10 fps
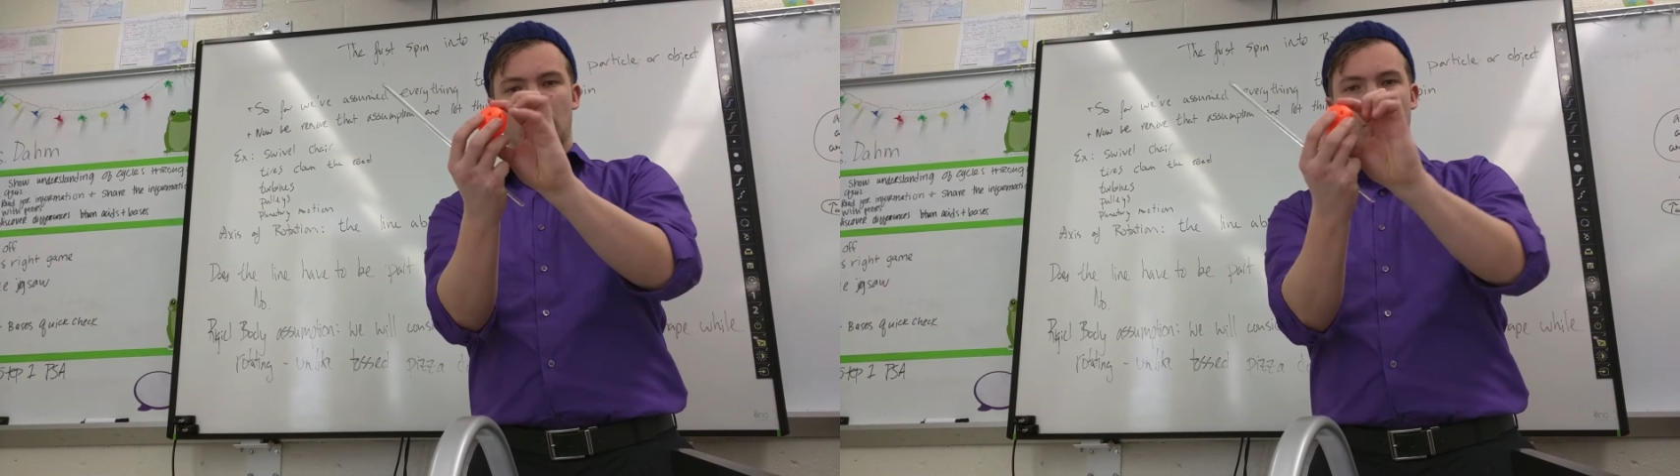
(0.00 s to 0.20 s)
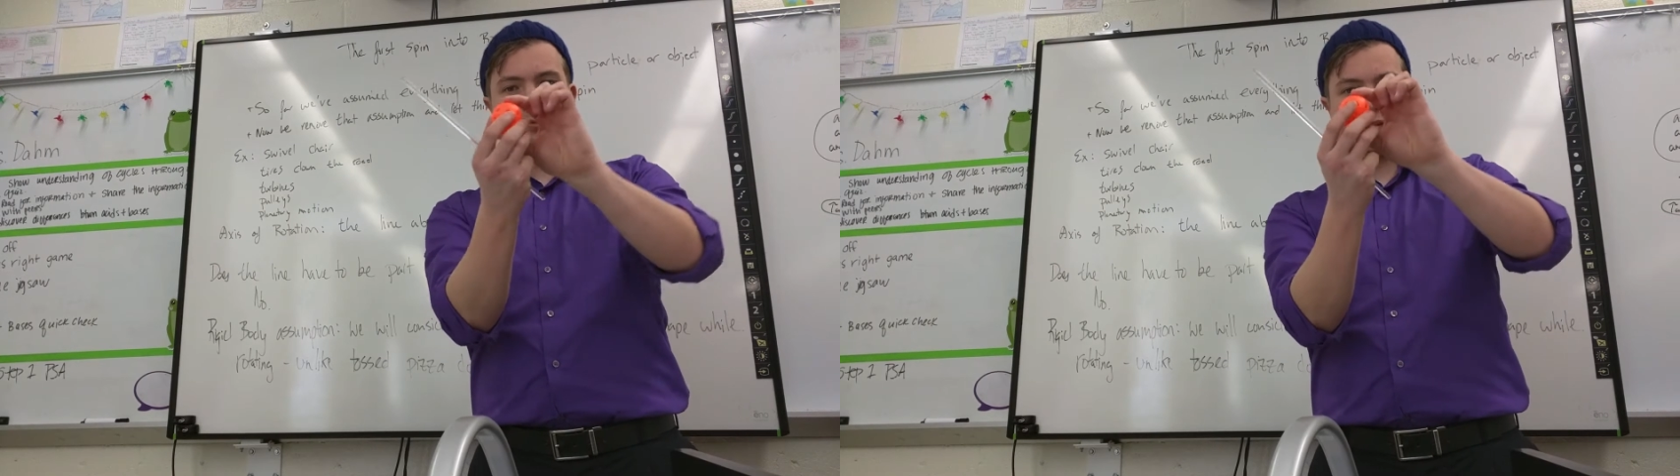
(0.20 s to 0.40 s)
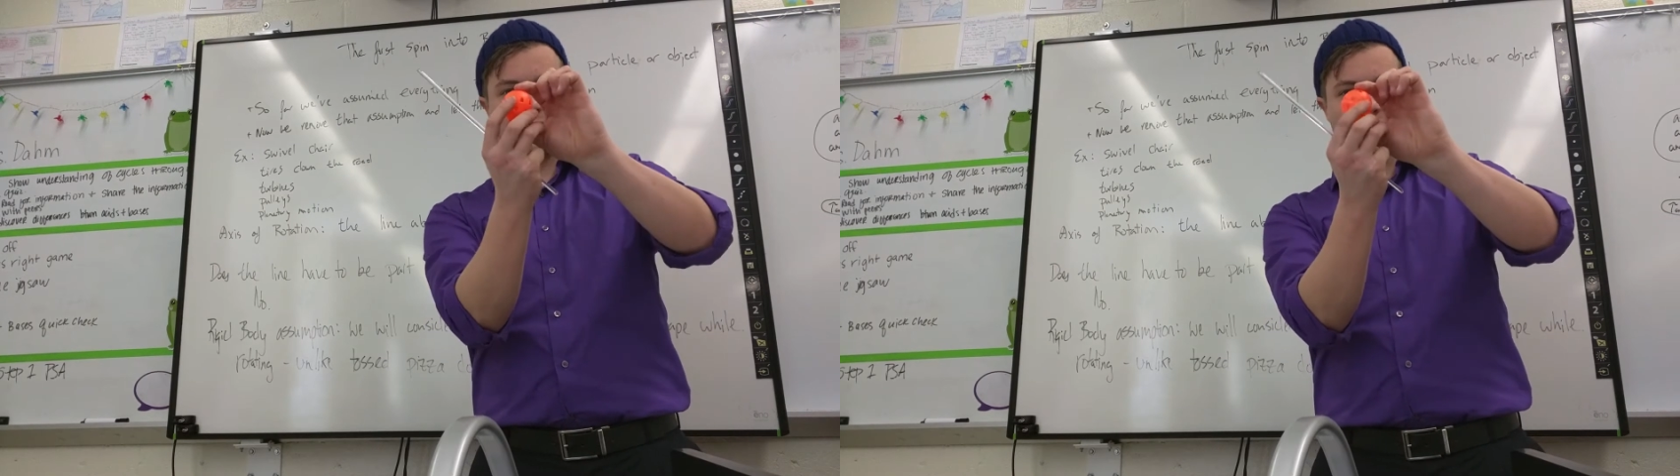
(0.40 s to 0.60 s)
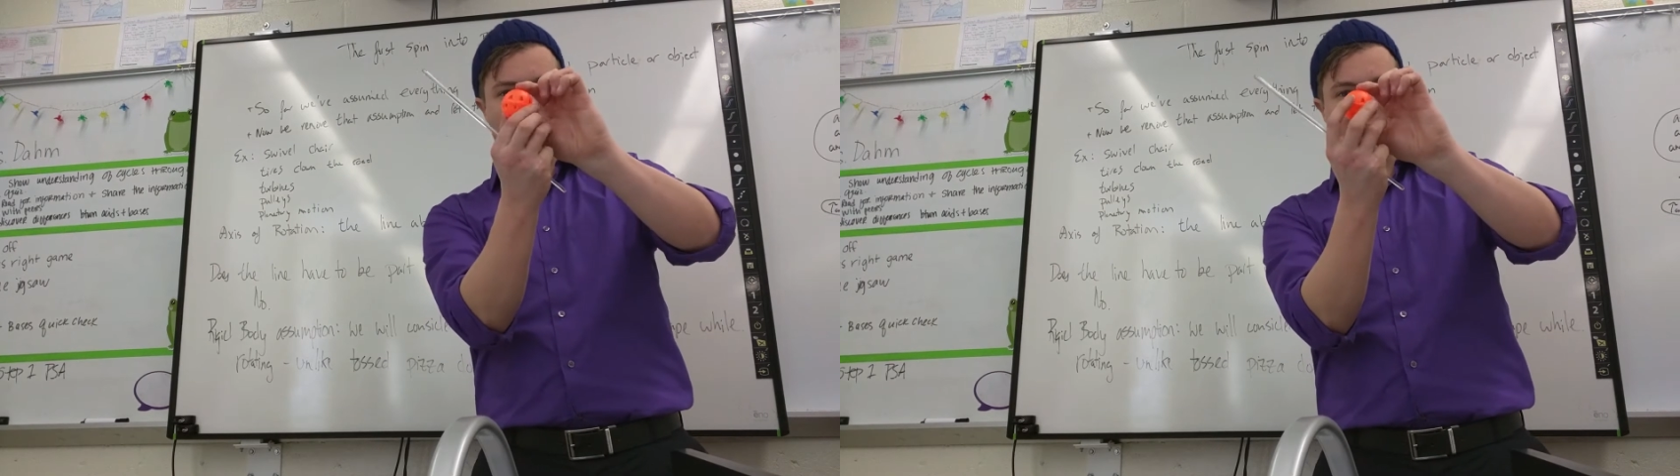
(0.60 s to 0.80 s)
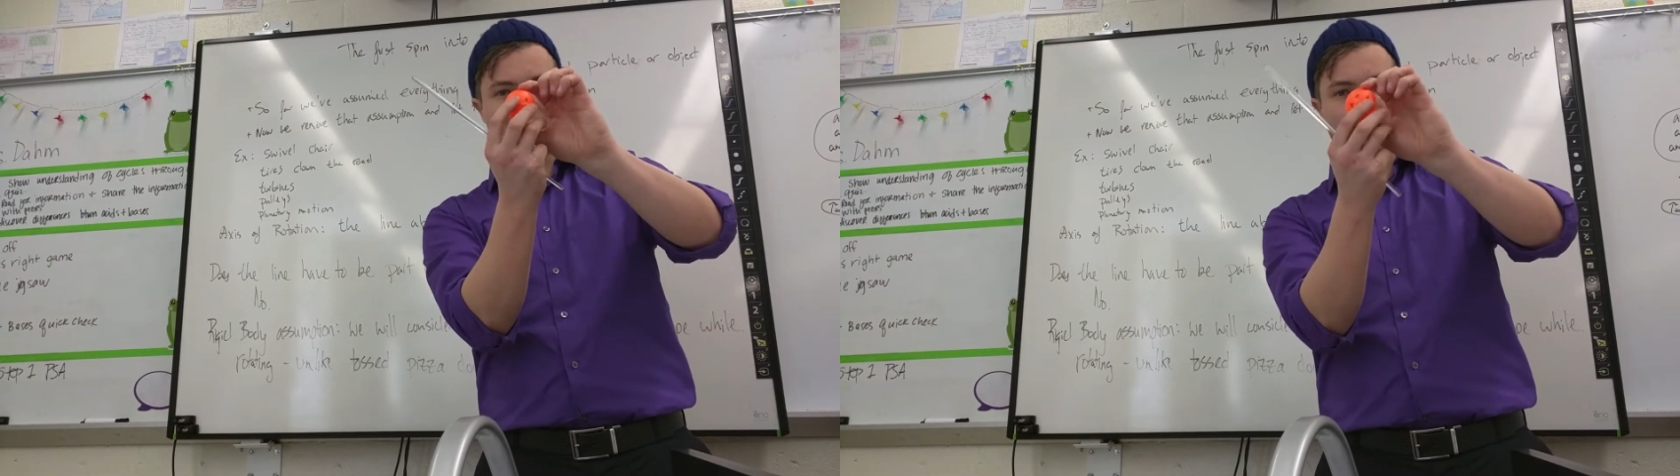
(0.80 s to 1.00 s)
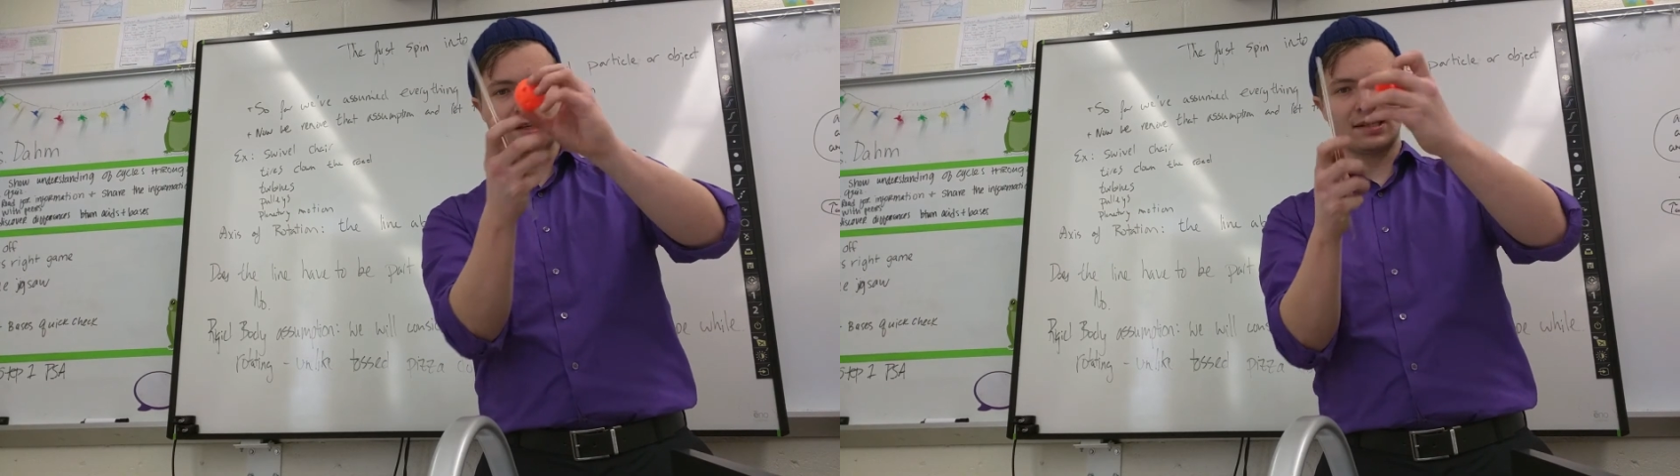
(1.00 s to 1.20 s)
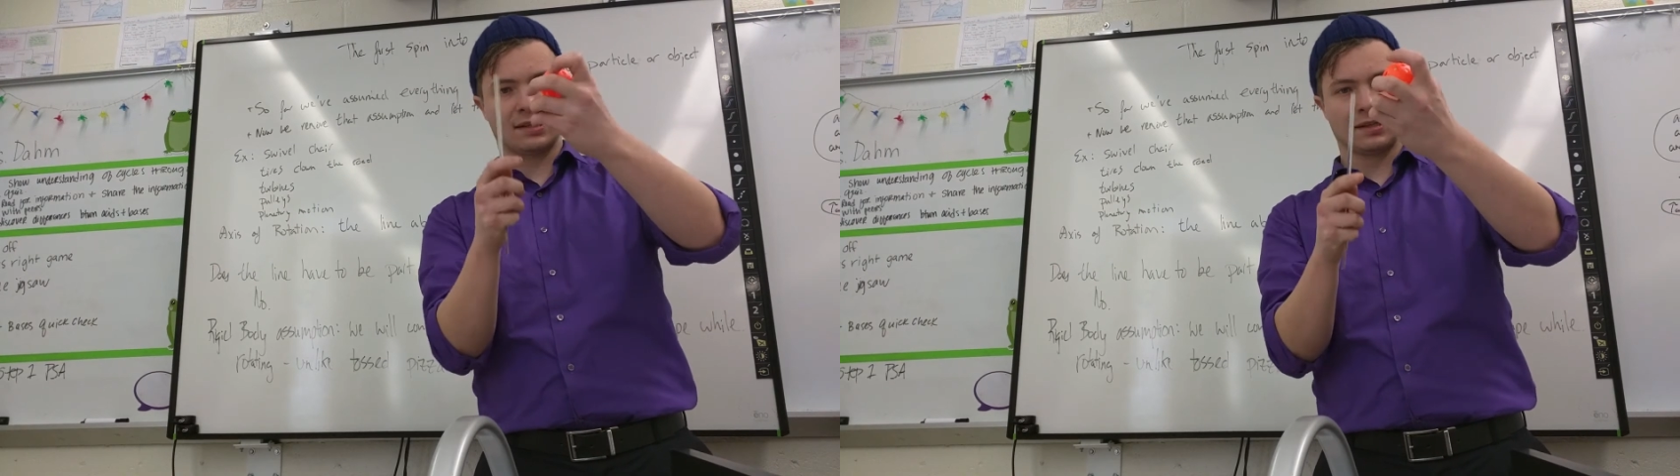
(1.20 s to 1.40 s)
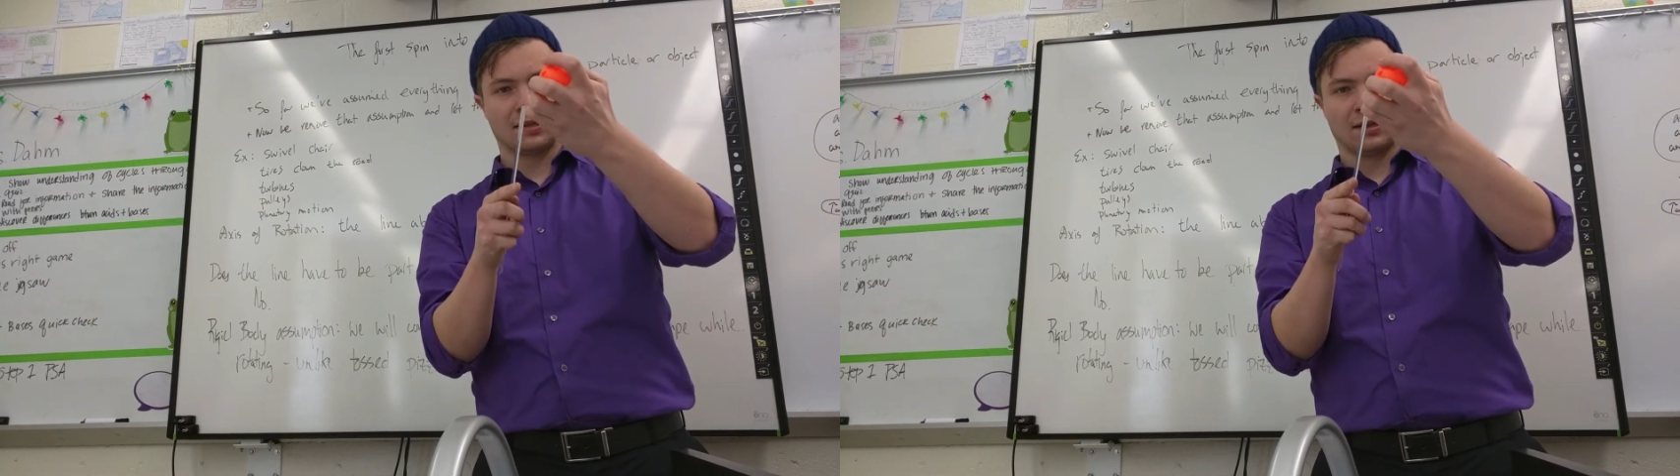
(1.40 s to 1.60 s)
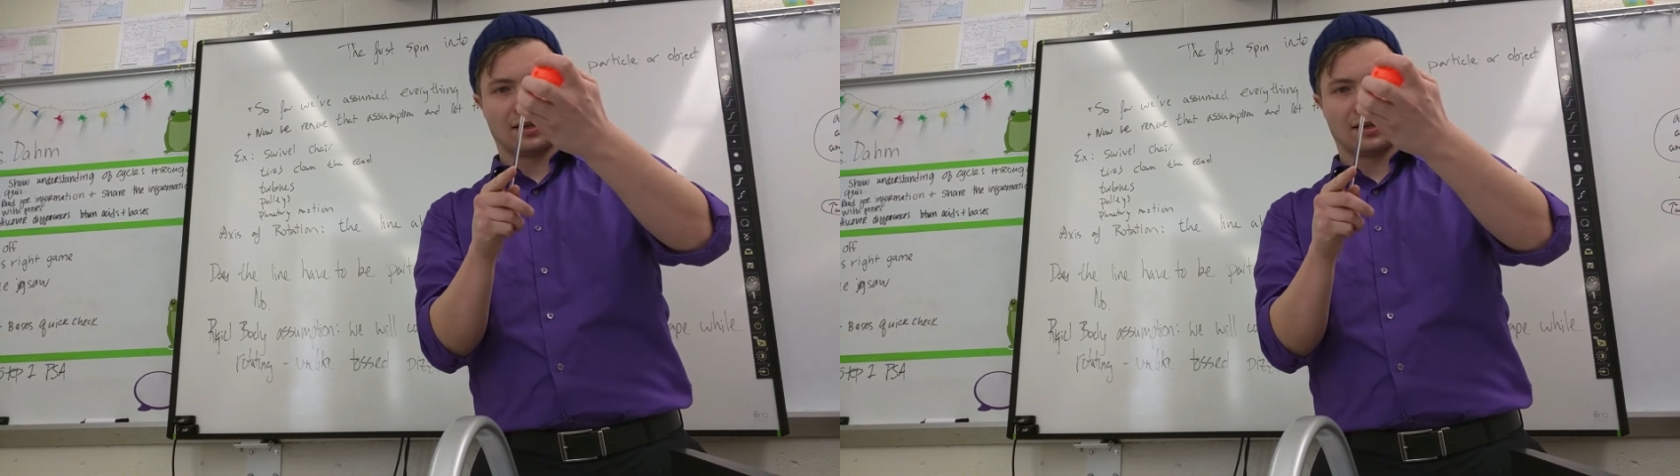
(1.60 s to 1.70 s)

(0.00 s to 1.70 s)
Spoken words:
rotating like this,